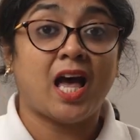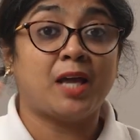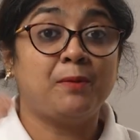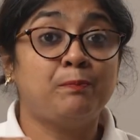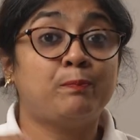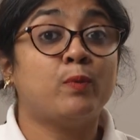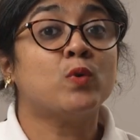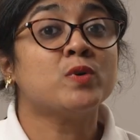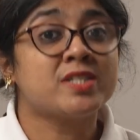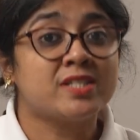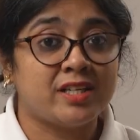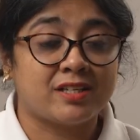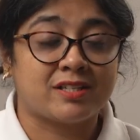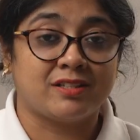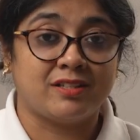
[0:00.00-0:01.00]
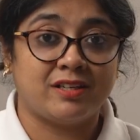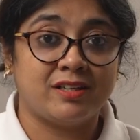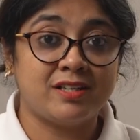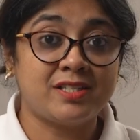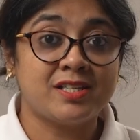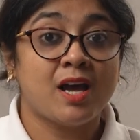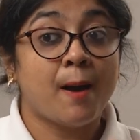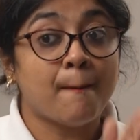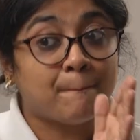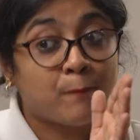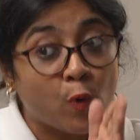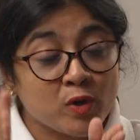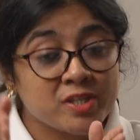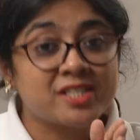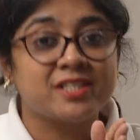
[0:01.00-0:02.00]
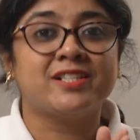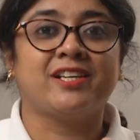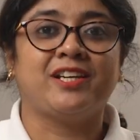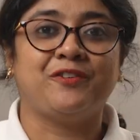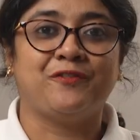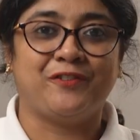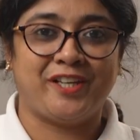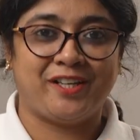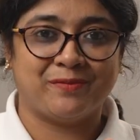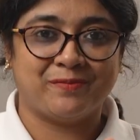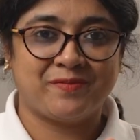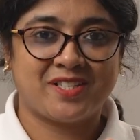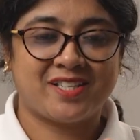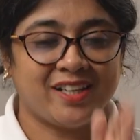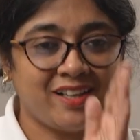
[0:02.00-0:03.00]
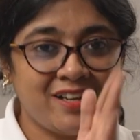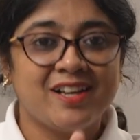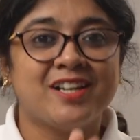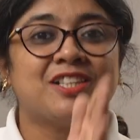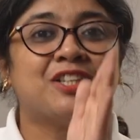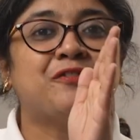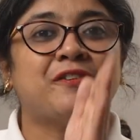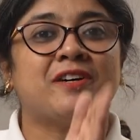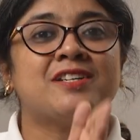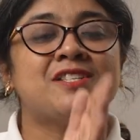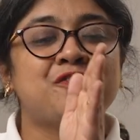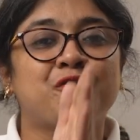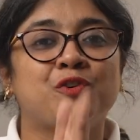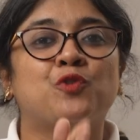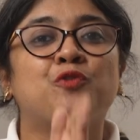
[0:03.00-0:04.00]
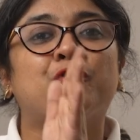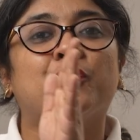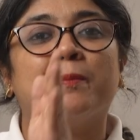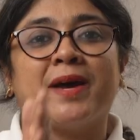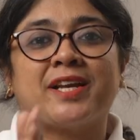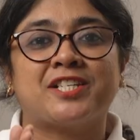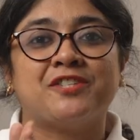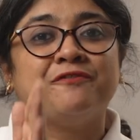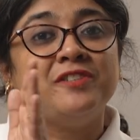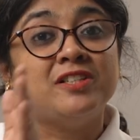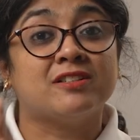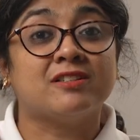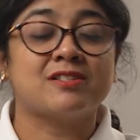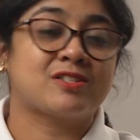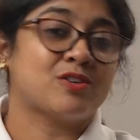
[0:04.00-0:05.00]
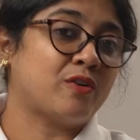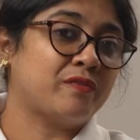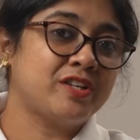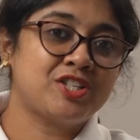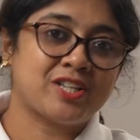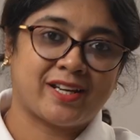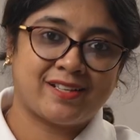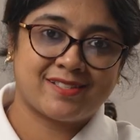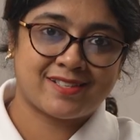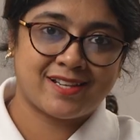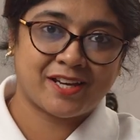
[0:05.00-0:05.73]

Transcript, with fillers: And postnatal is post-delivery, till the first few formative years of the child's